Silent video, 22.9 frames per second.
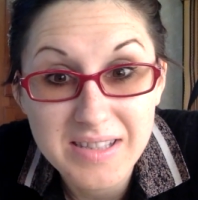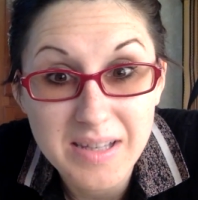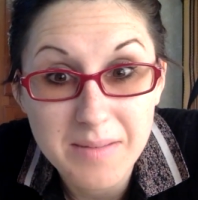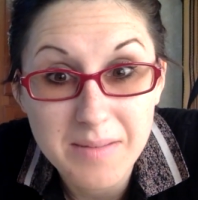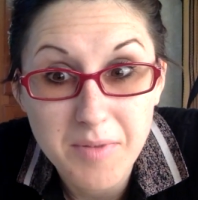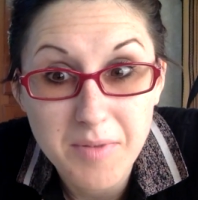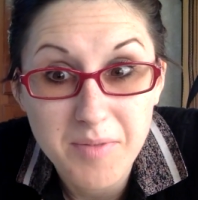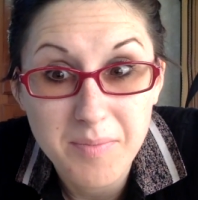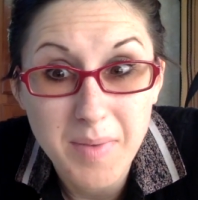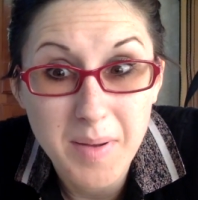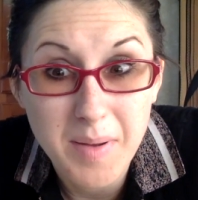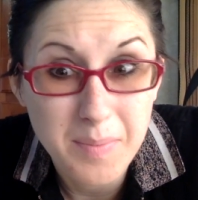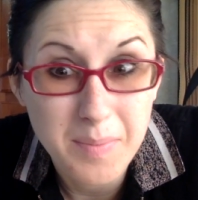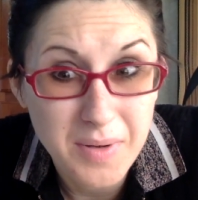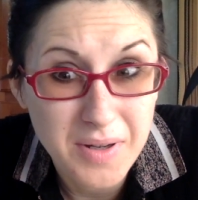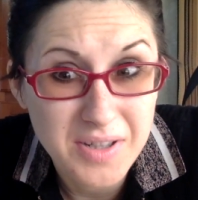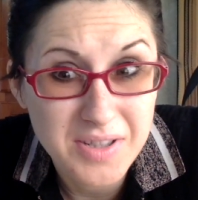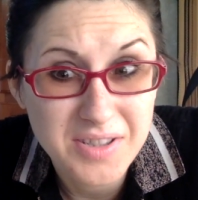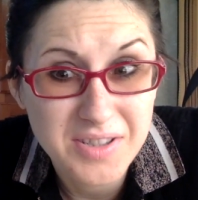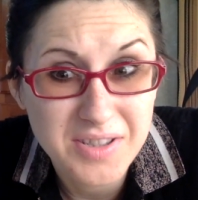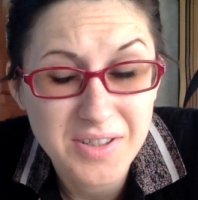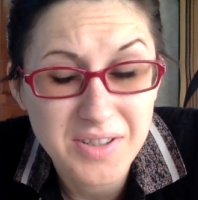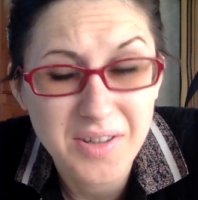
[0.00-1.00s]
some of my
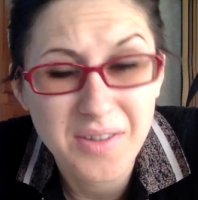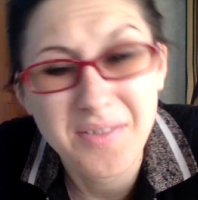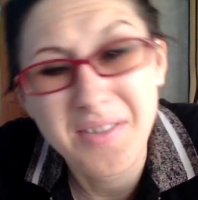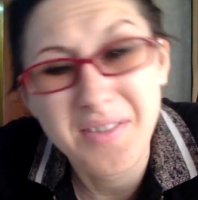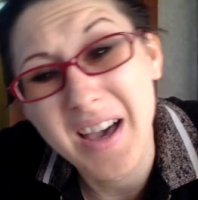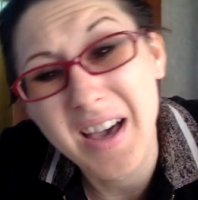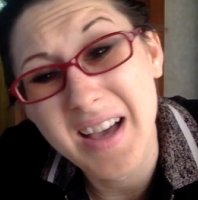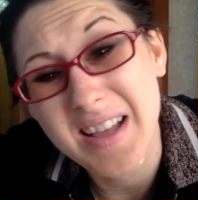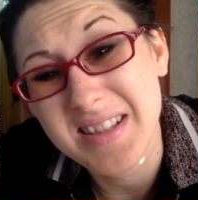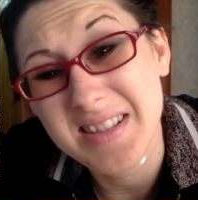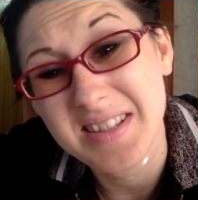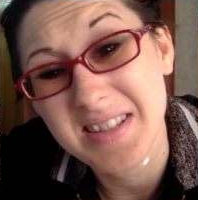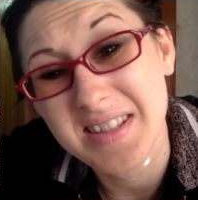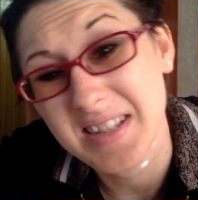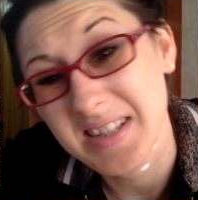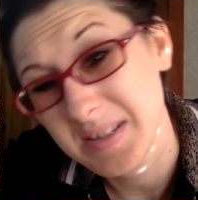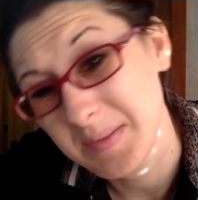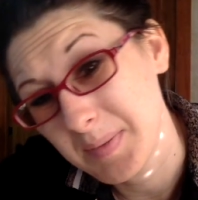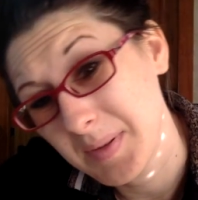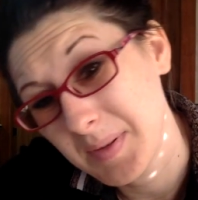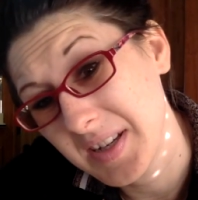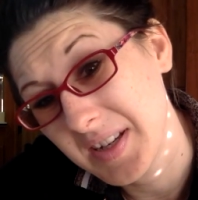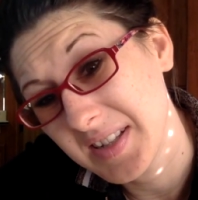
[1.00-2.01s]
personal thoughts and
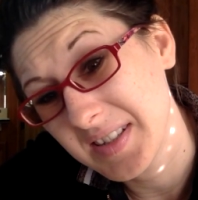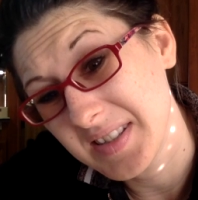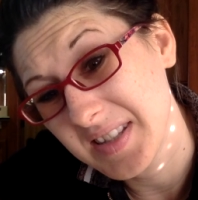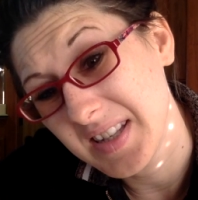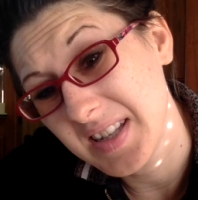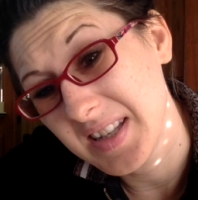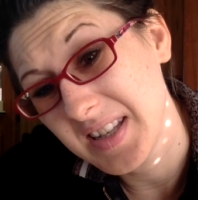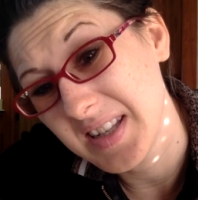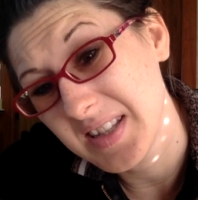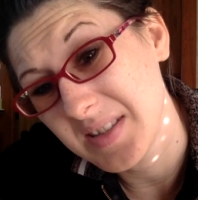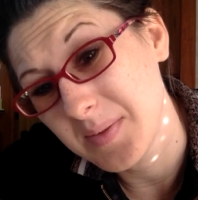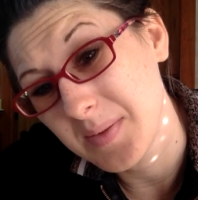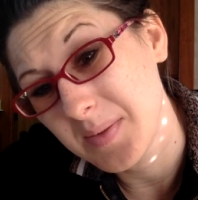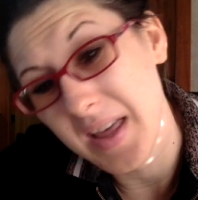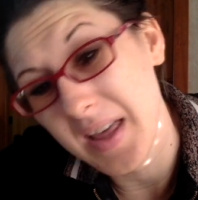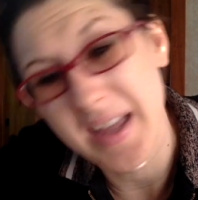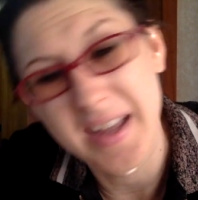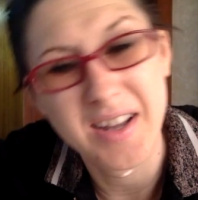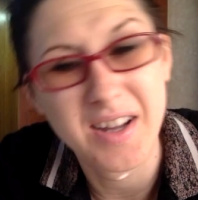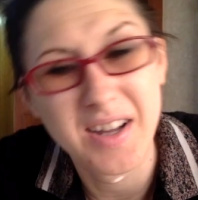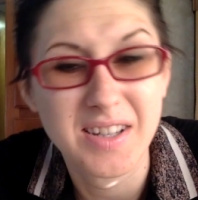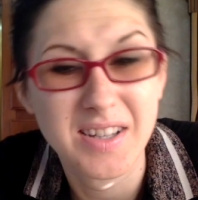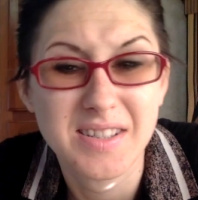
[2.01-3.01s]
experiences with
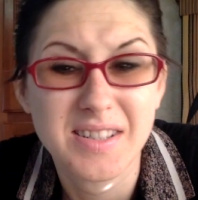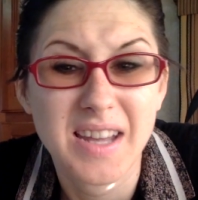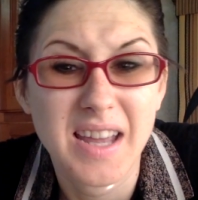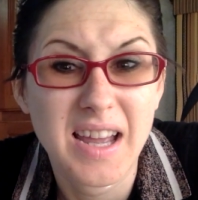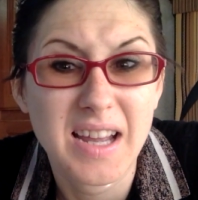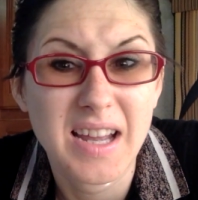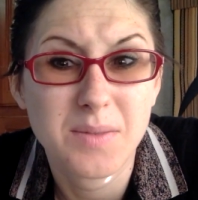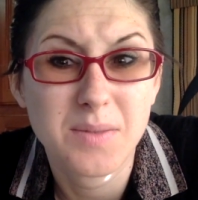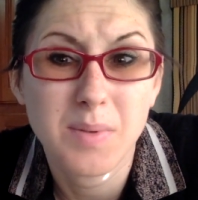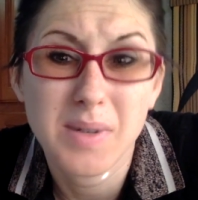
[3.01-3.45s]
eye contact,